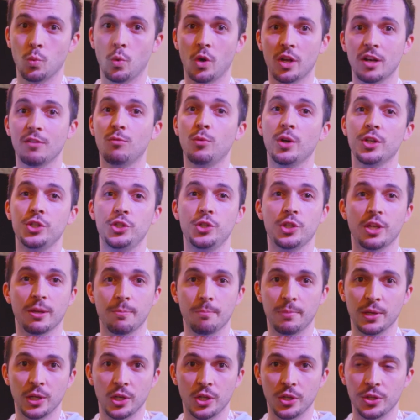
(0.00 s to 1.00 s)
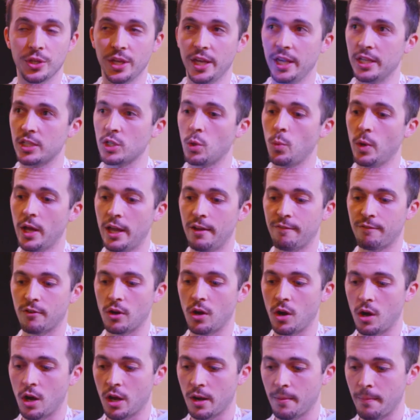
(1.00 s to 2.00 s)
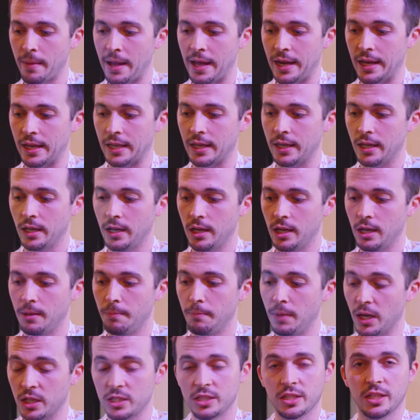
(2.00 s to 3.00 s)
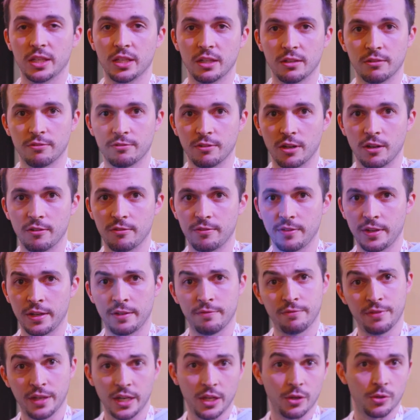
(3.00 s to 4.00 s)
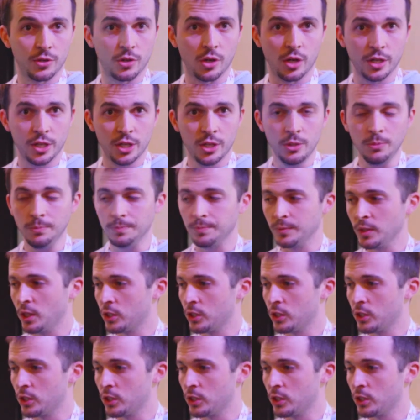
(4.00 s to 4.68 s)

one of which you can build is a way for automatic muxing of video and audio.